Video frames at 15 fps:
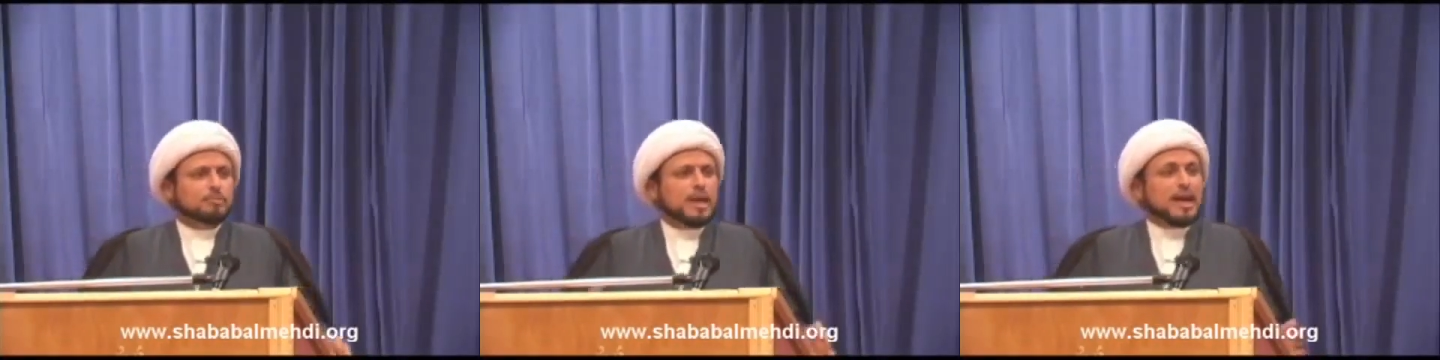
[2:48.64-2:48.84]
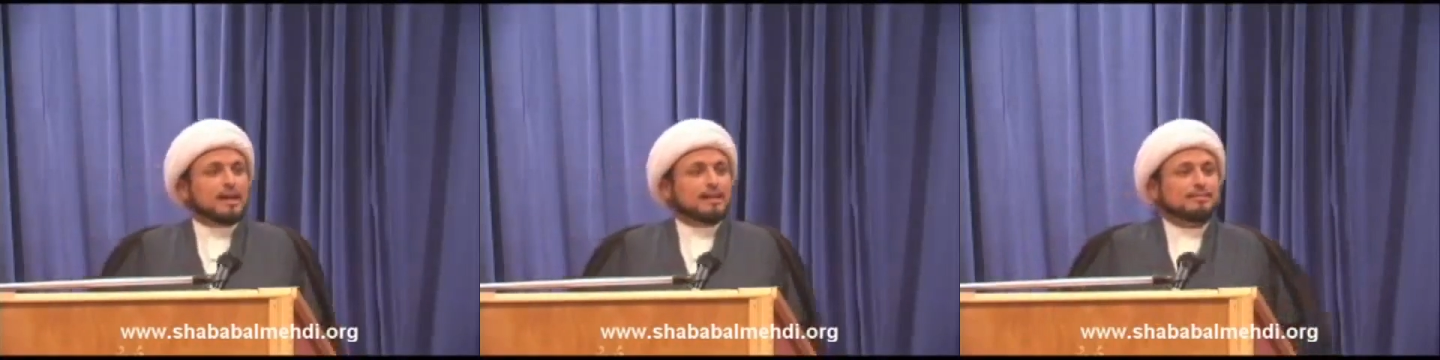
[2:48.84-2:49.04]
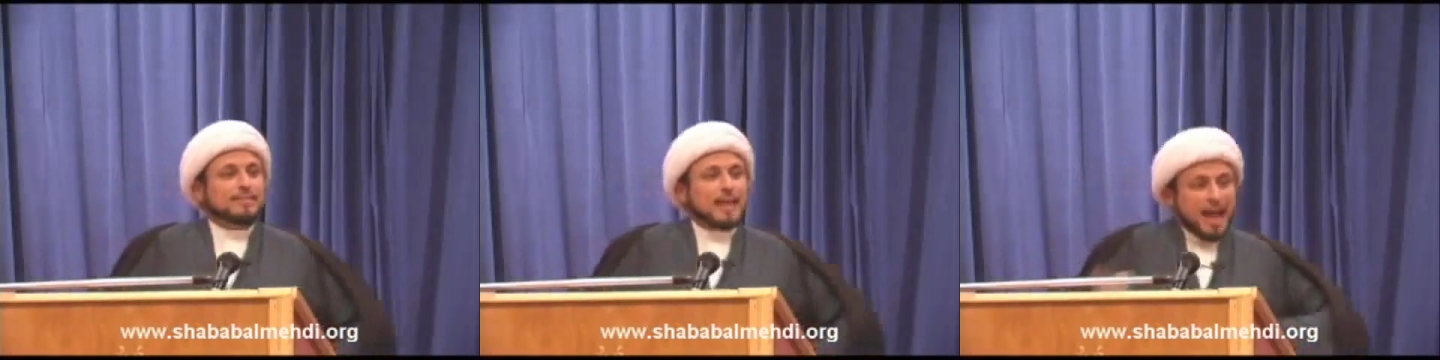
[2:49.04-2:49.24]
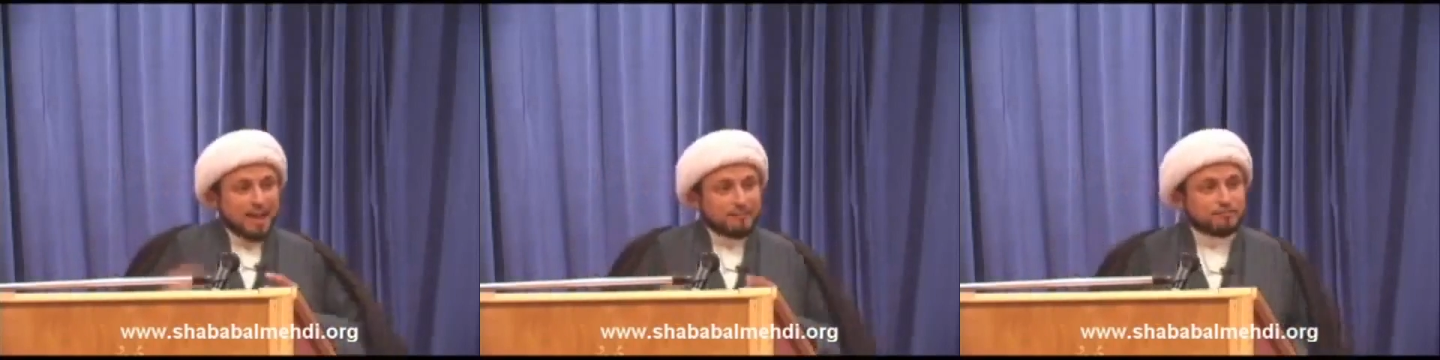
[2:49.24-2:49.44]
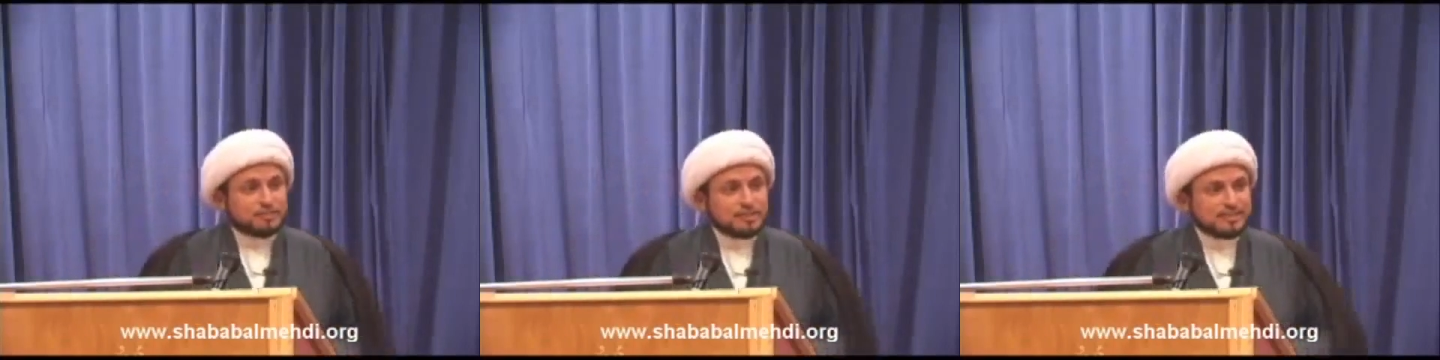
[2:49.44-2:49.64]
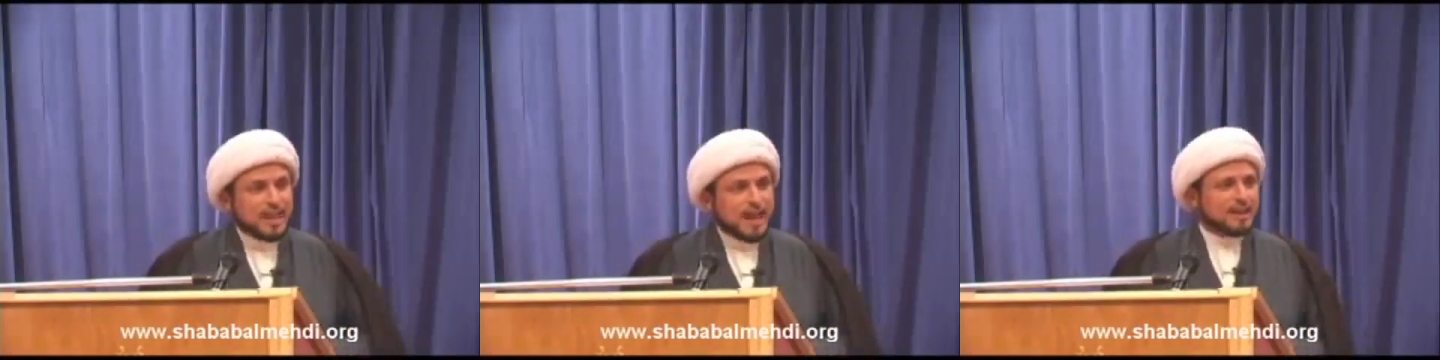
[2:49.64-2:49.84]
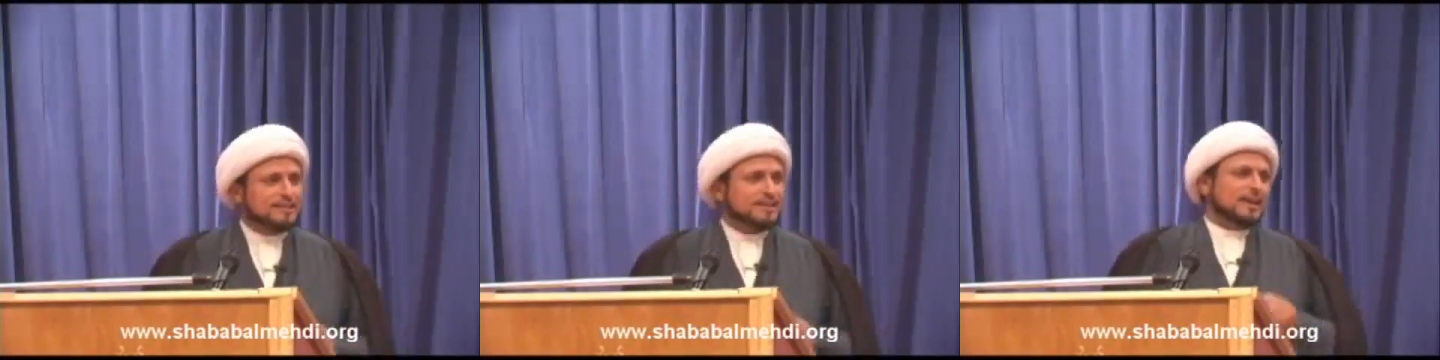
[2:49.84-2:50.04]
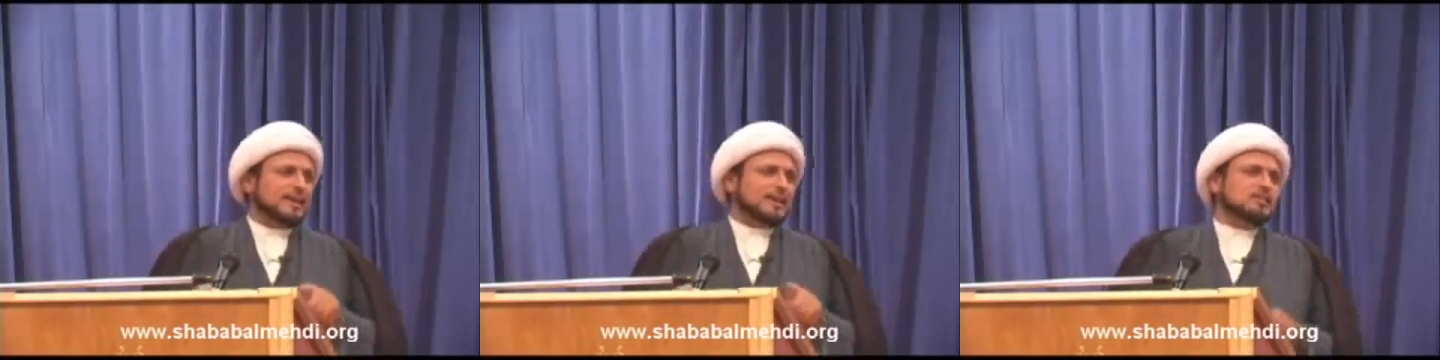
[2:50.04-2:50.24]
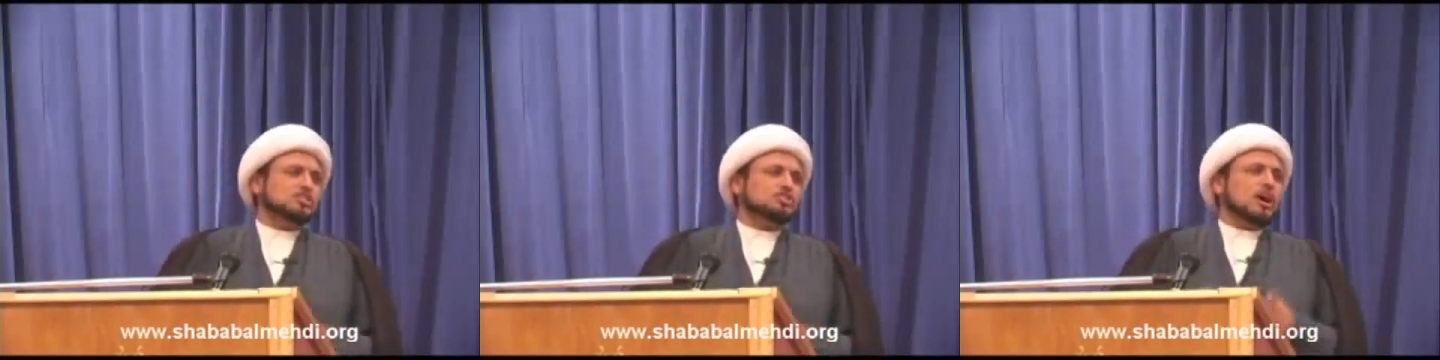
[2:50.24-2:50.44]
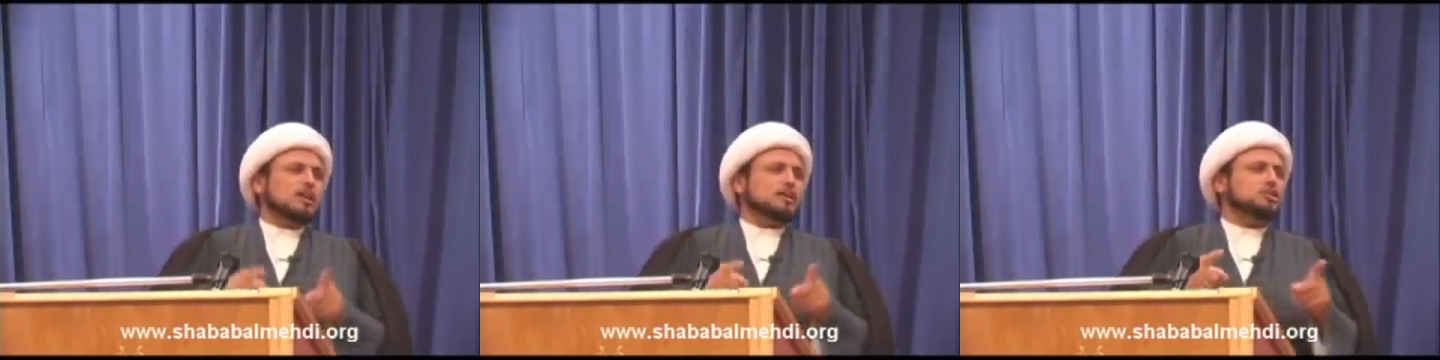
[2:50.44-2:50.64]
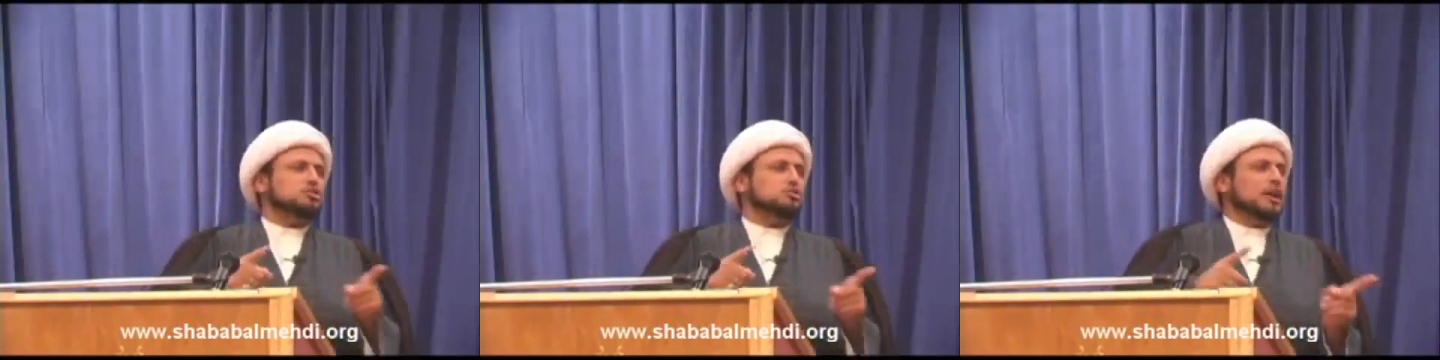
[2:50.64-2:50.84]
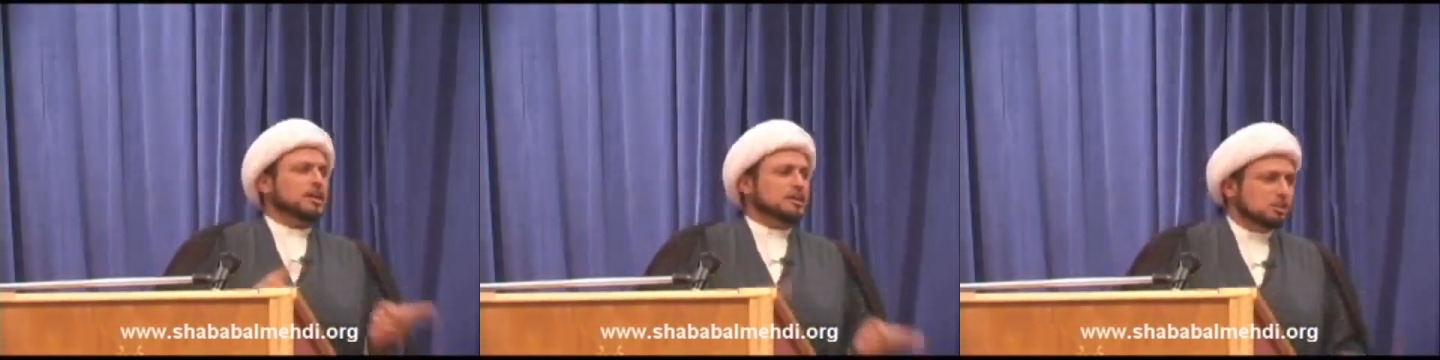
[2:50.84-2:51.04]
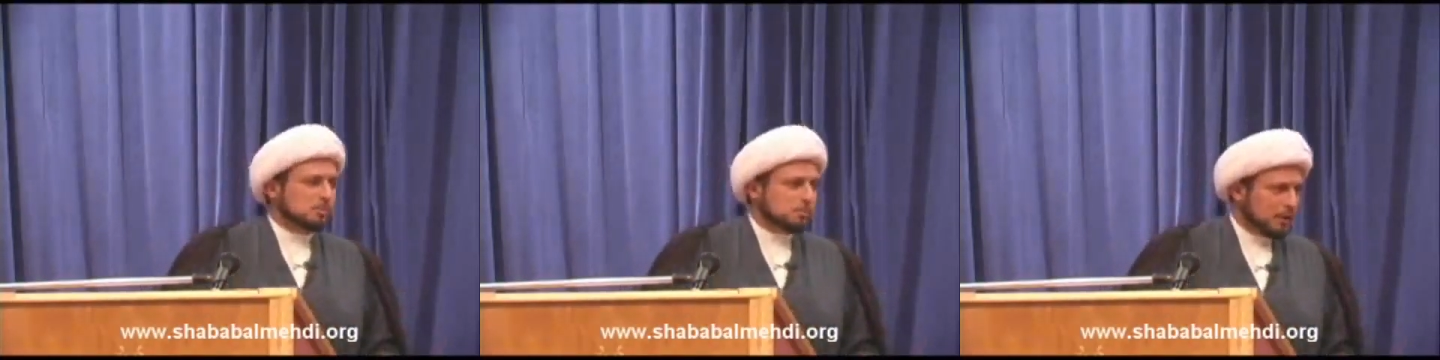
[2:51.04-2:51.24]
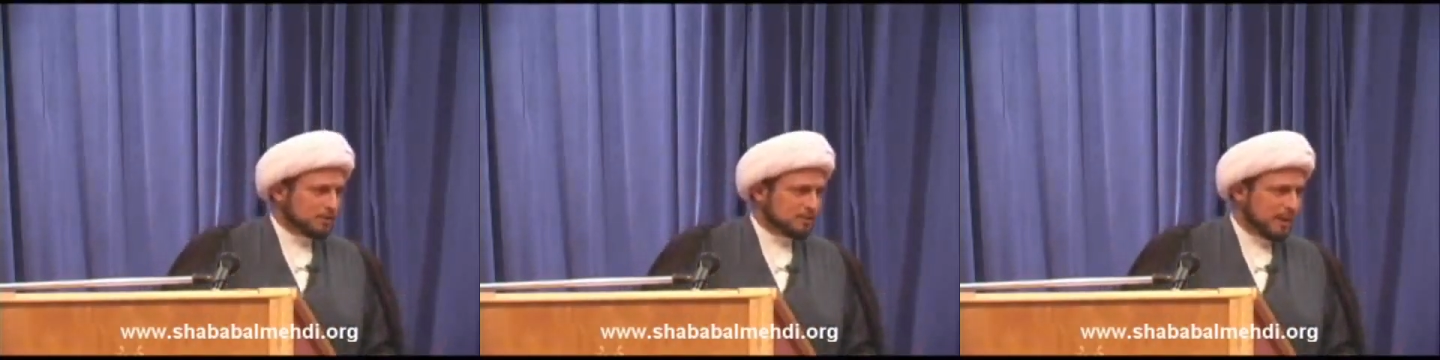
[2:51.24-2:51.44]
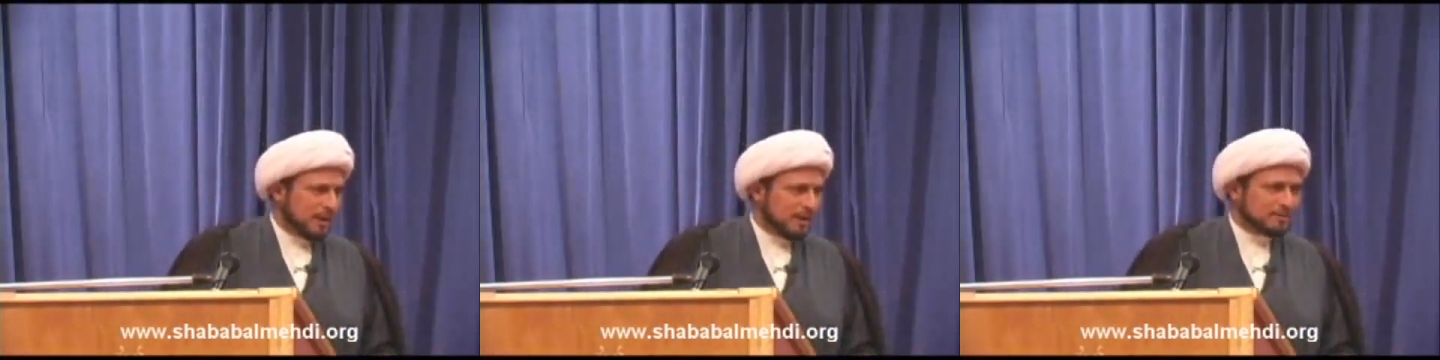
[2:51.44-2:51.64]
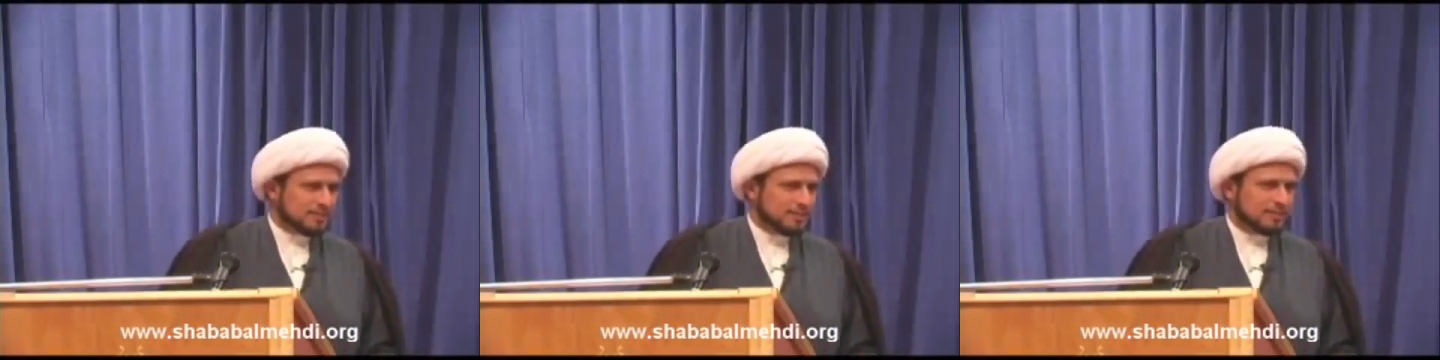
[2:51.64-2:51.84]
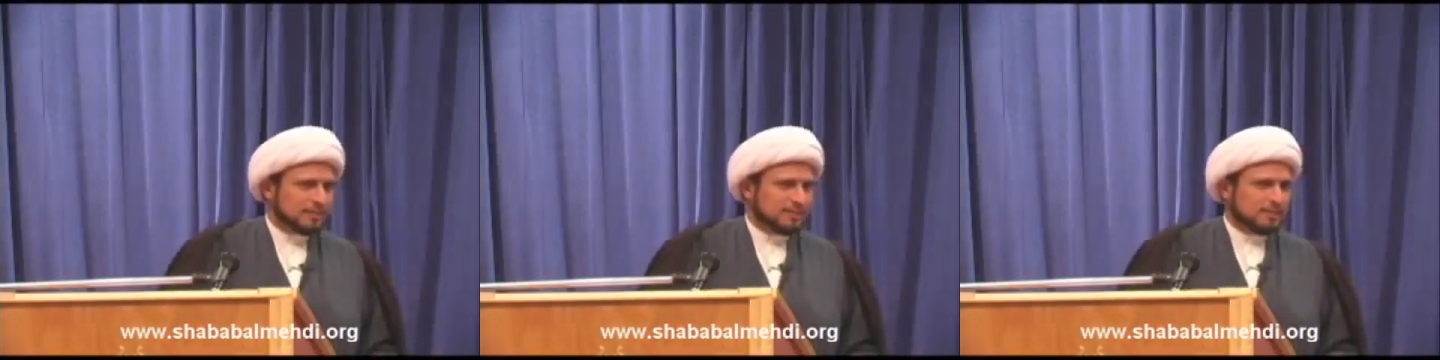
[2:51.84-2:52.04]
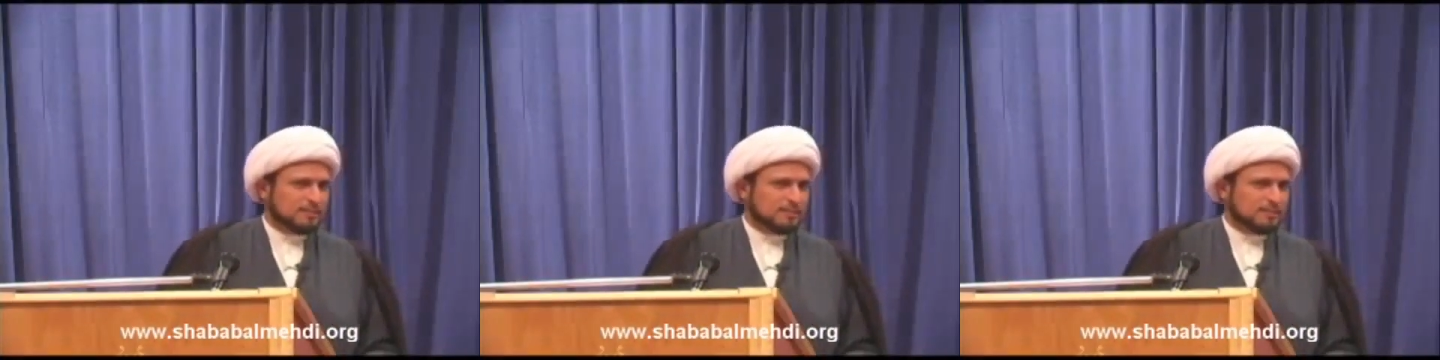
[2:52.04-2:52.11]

that. After that, he started to interpret the hadith.